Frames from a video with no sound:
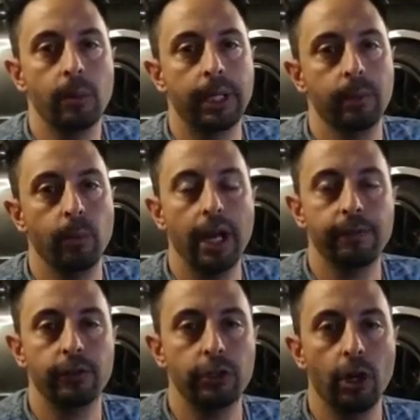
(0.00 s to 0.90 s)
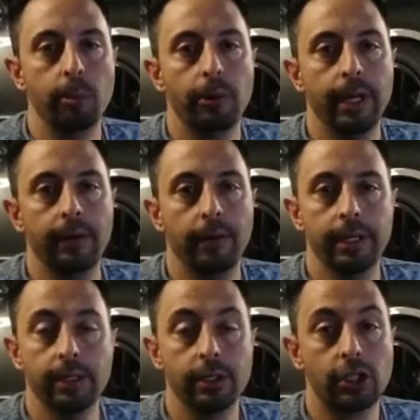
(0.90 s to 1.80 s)
we can wave to the operator
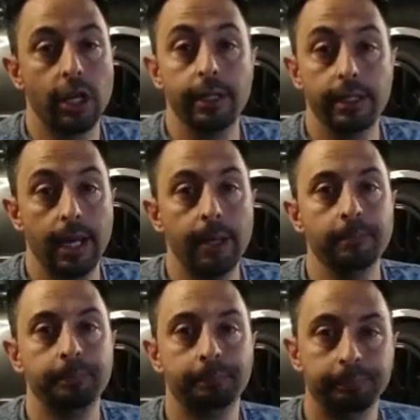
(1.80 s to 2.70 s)
and shut it down.